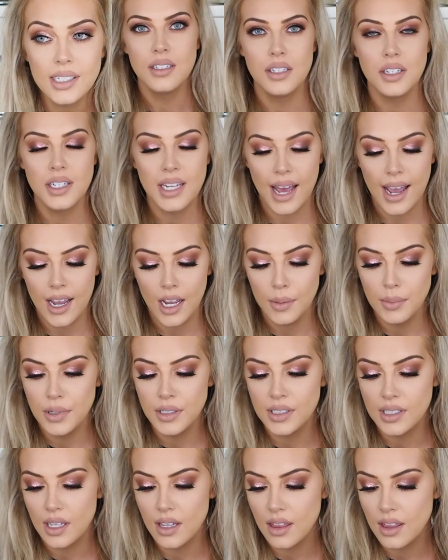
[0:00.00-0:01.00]
Today I'm
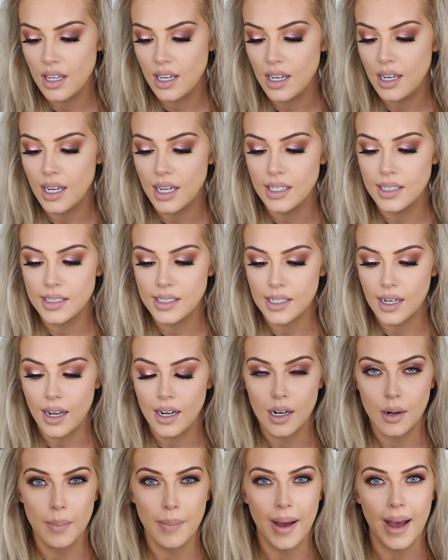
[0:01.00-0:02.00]
using the
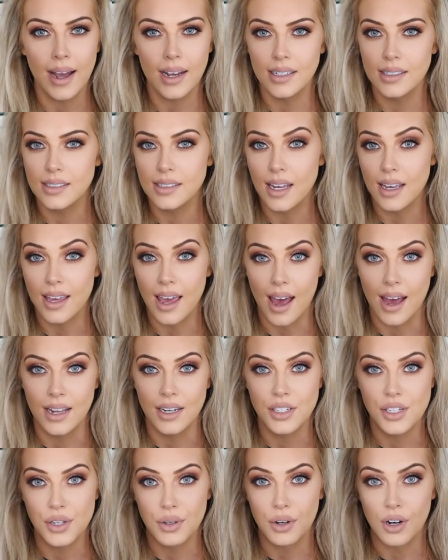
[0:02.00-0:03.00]
InStyler Max again
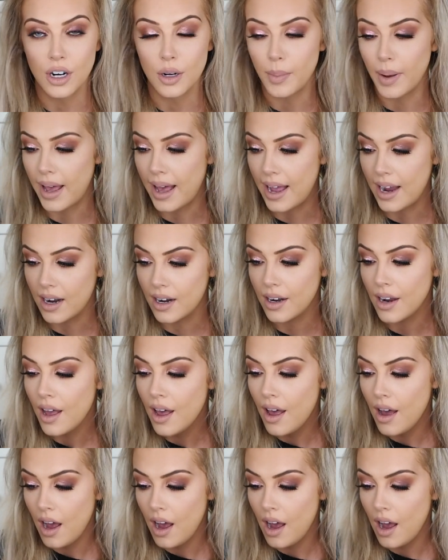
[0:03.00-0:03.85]
to curl my hair.